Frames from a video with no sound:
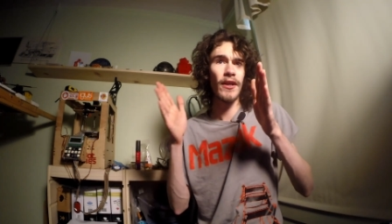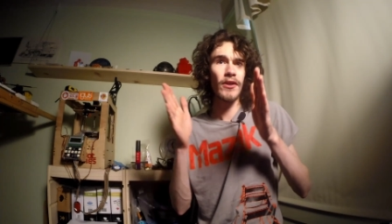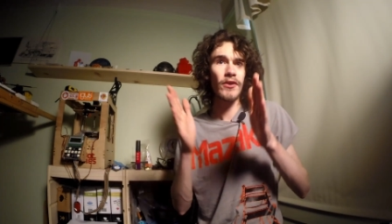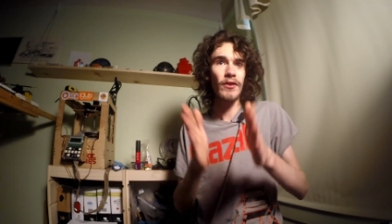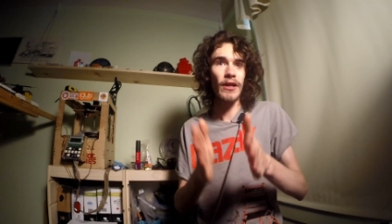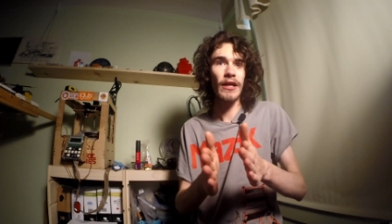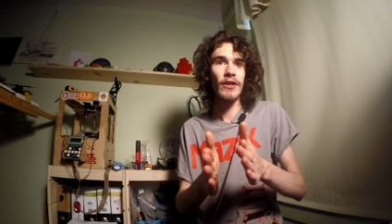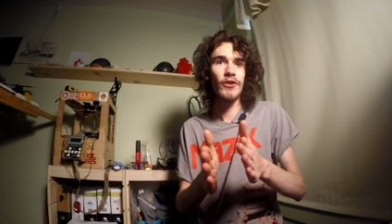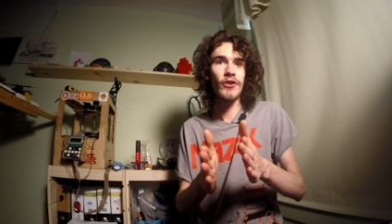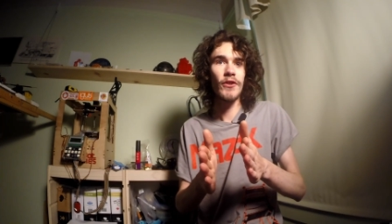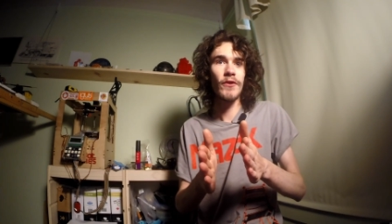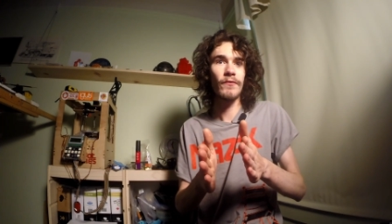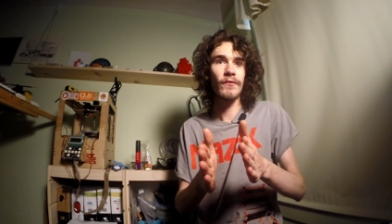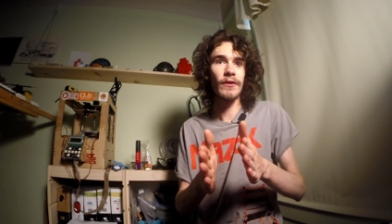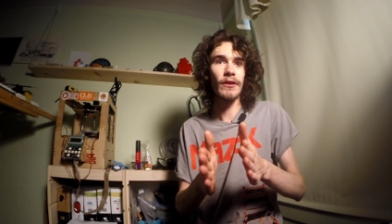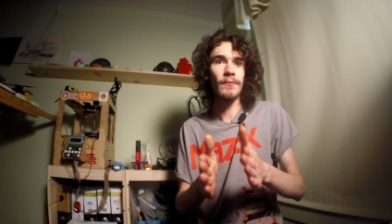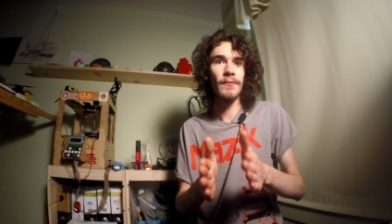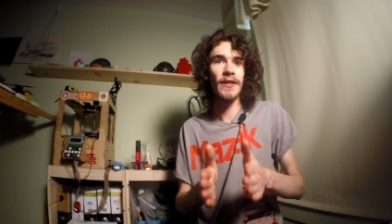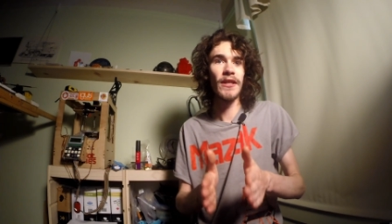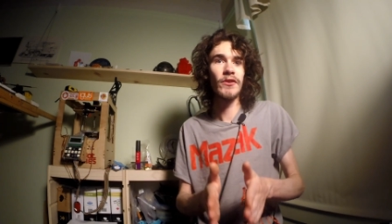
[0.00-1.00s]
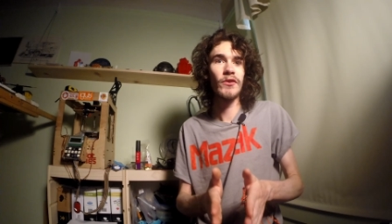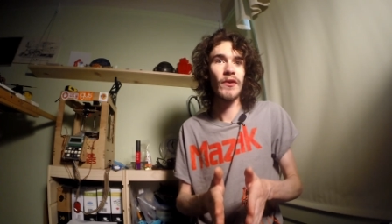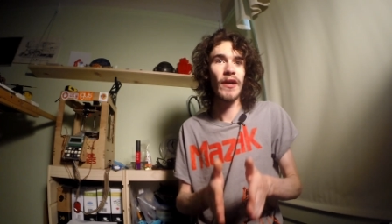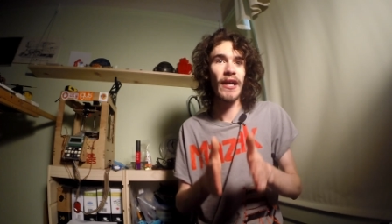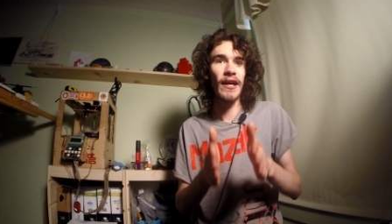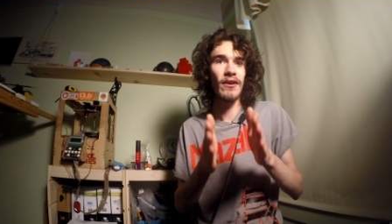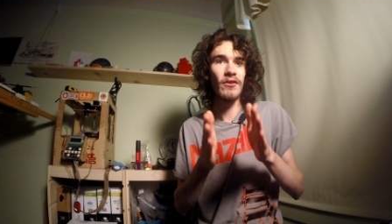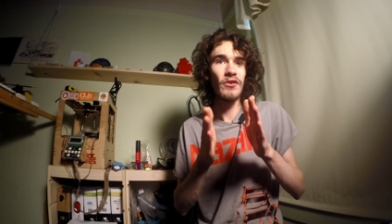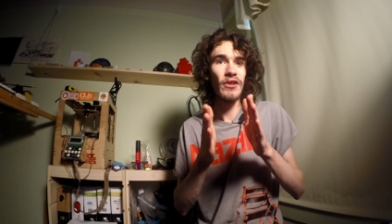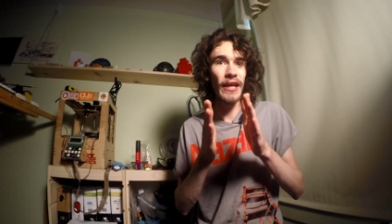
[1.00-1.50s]
Try and shoot for the mid
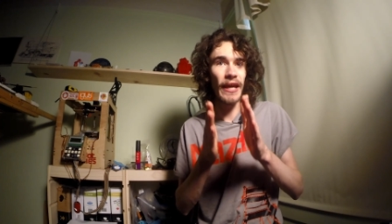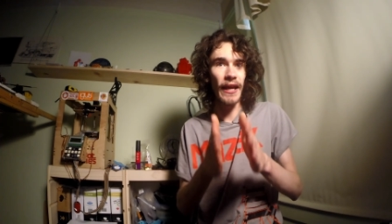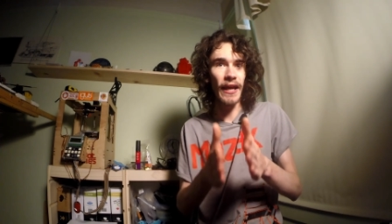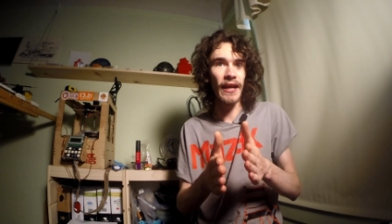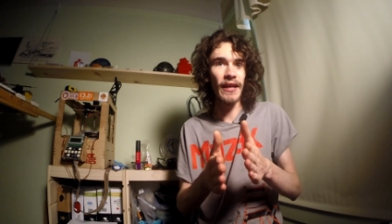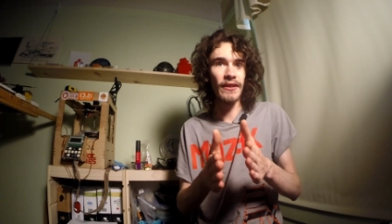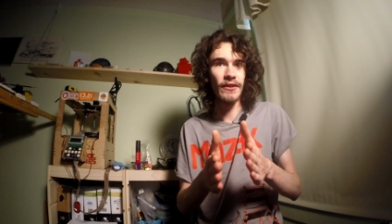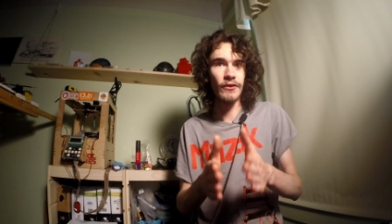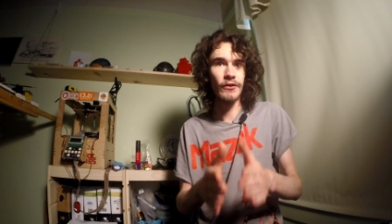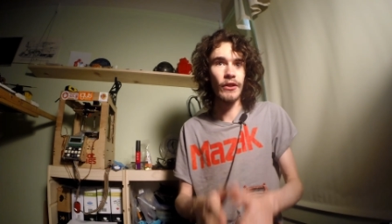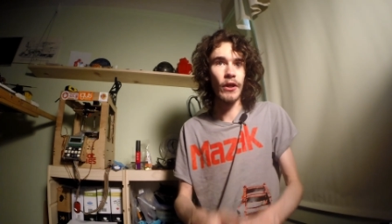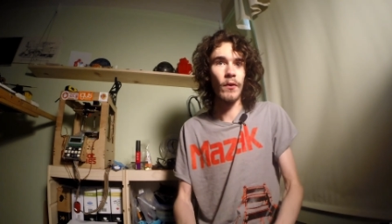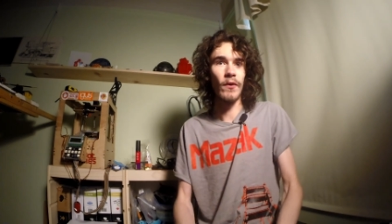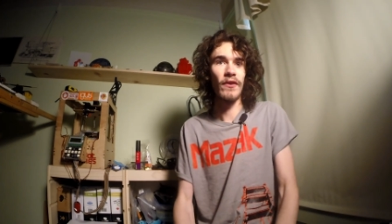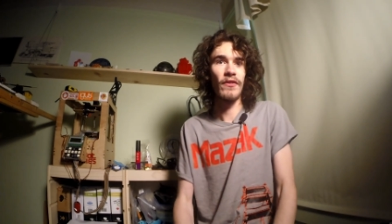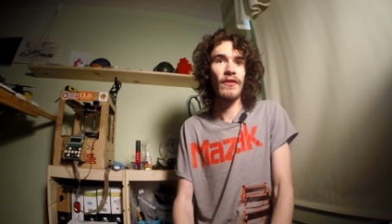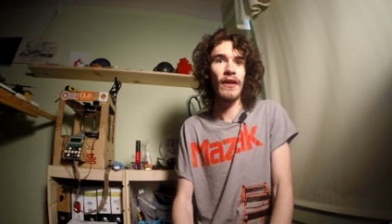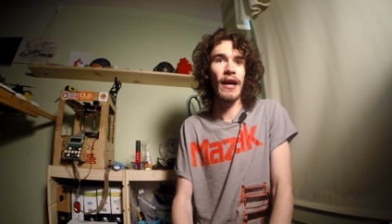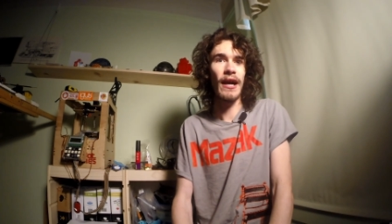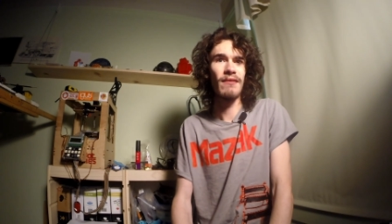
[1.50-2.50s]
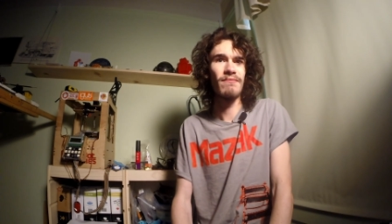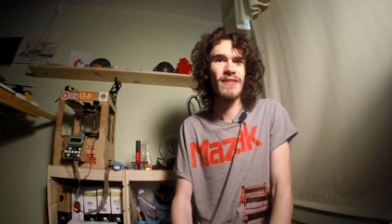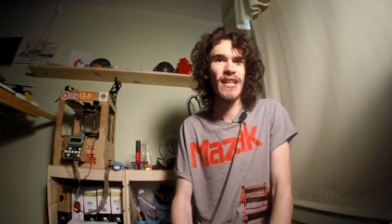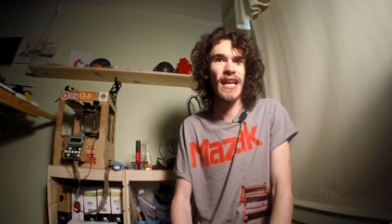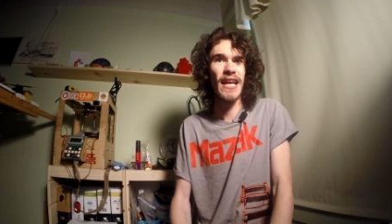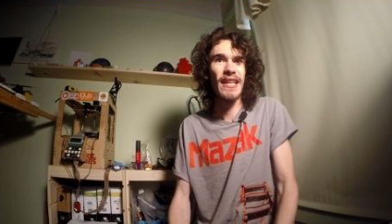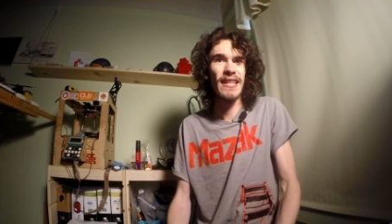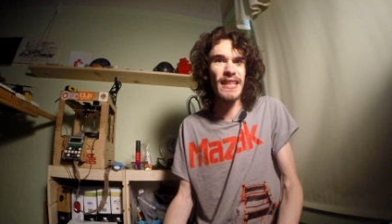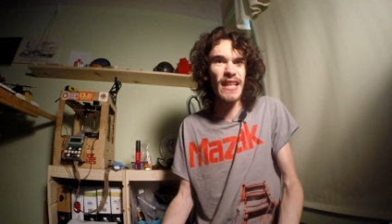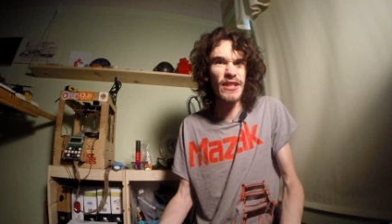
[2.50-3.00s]
ground and go with that.
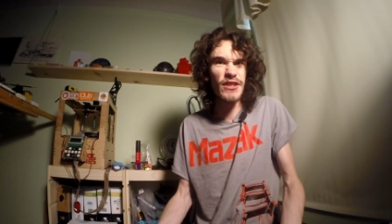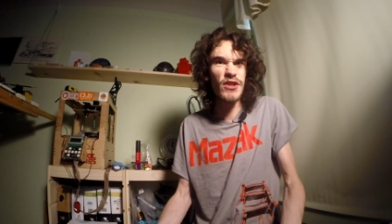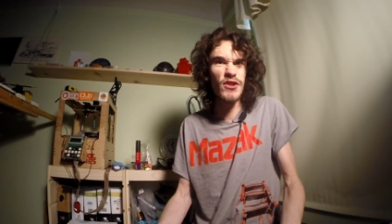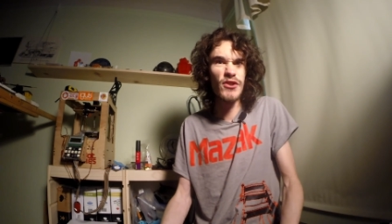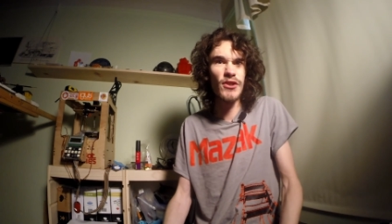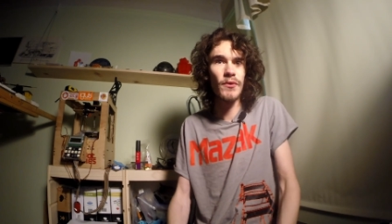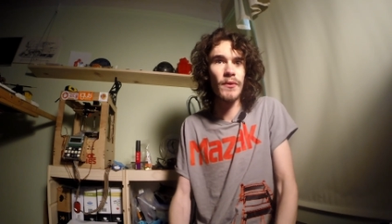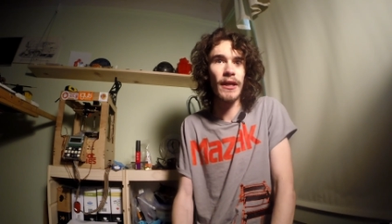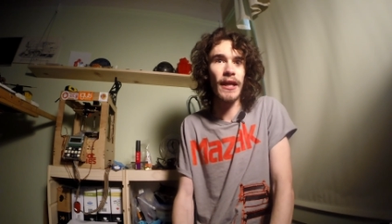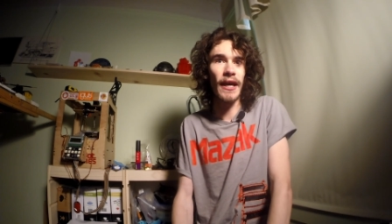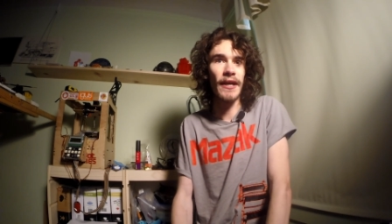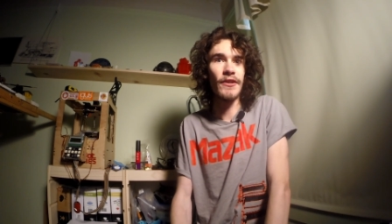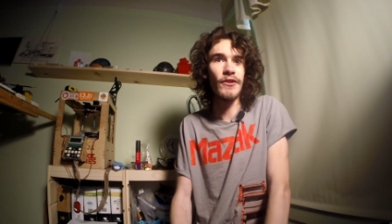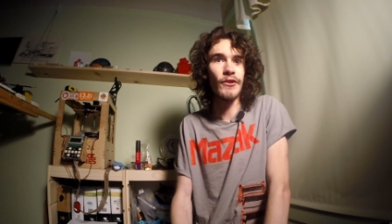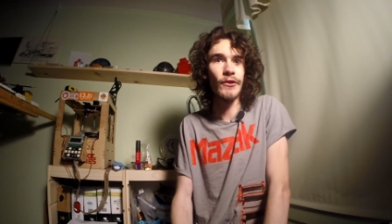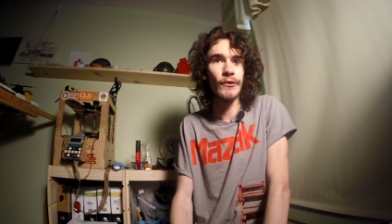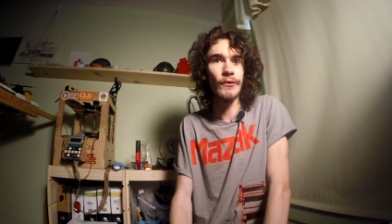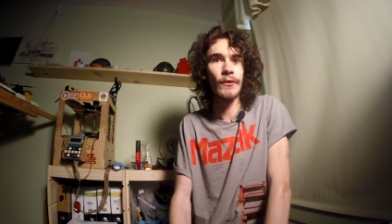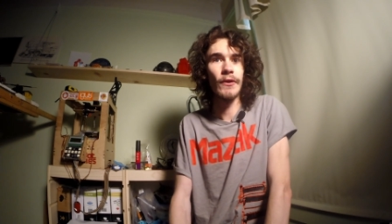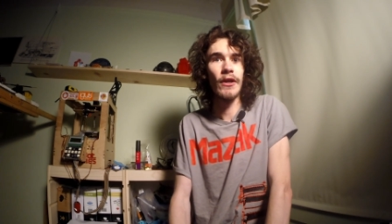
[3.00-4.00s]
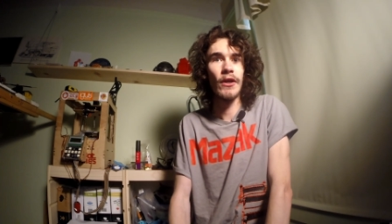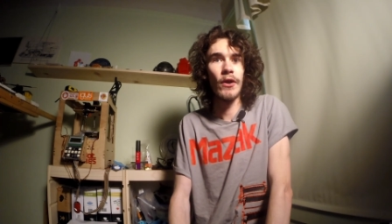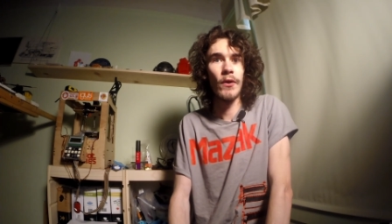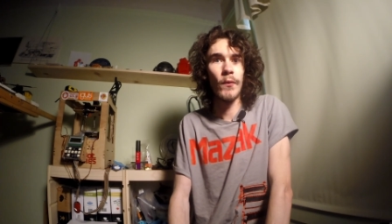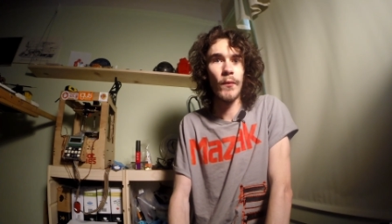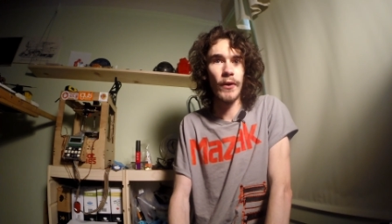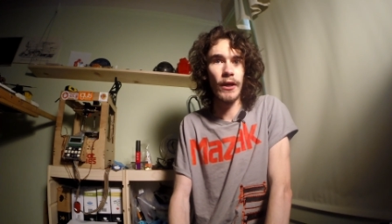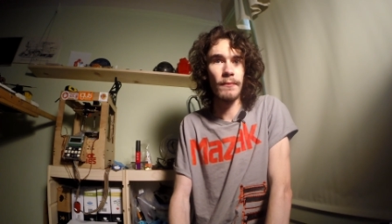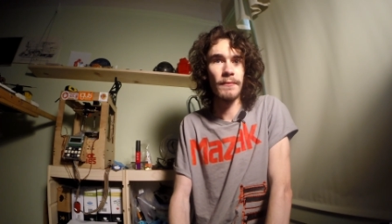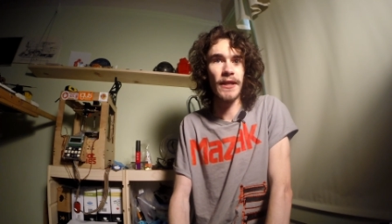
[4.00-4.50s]
That's usually what I do
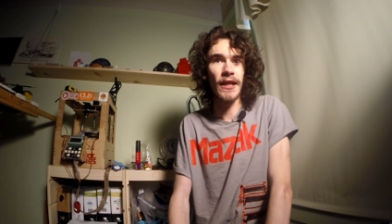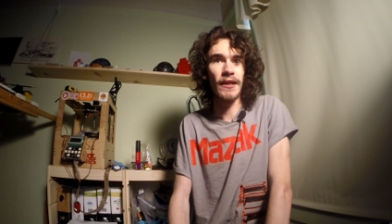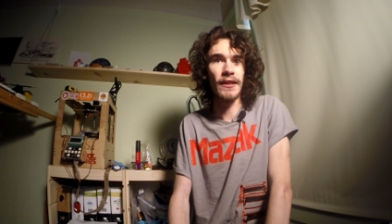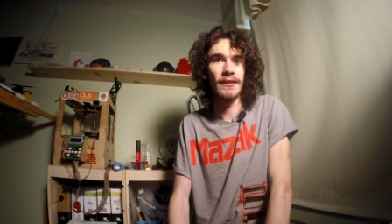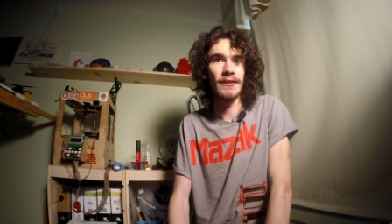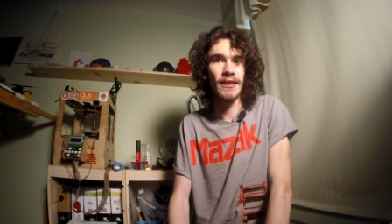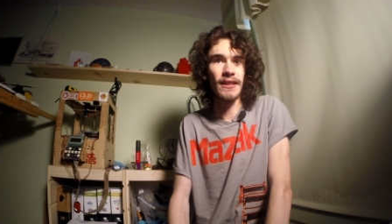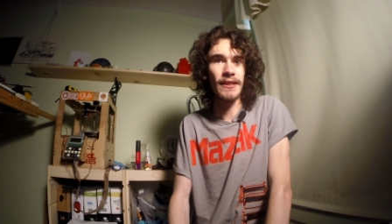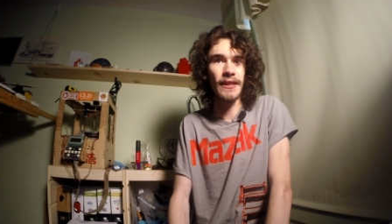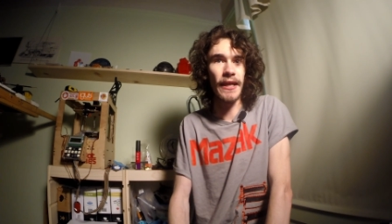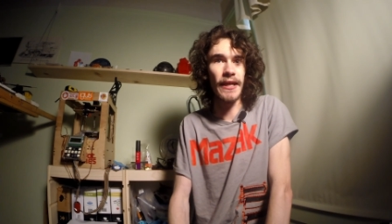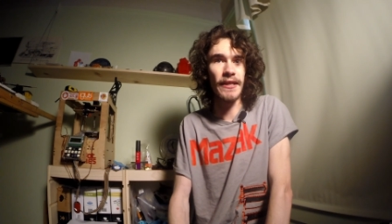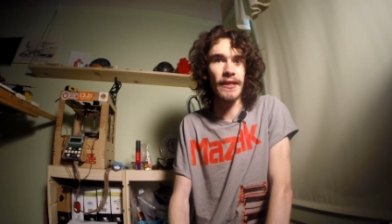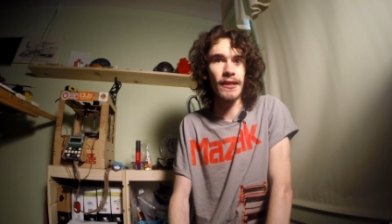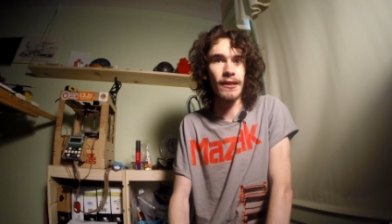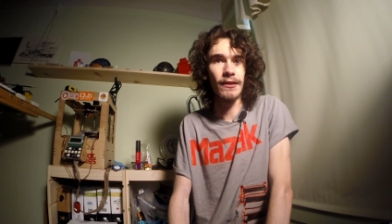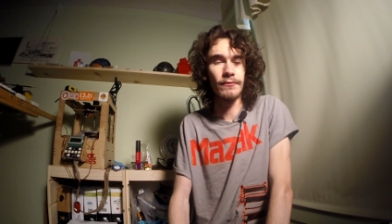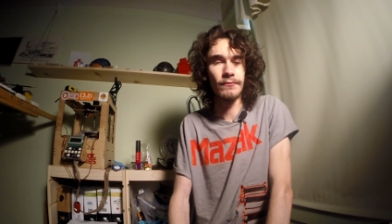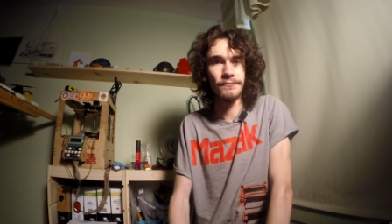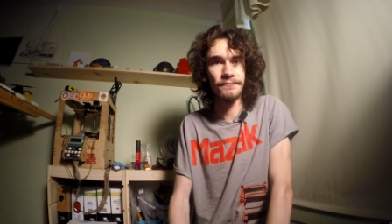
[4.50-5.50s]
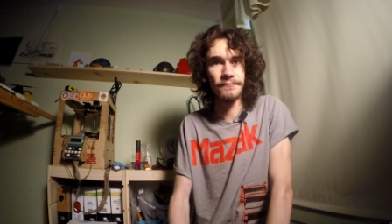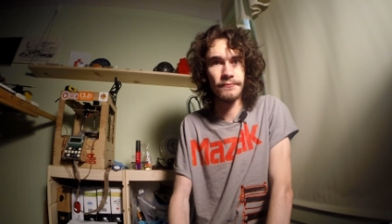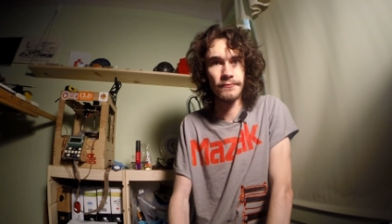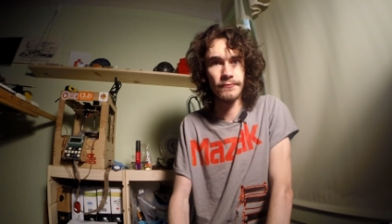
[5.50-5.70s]
when I'm cutting titanium.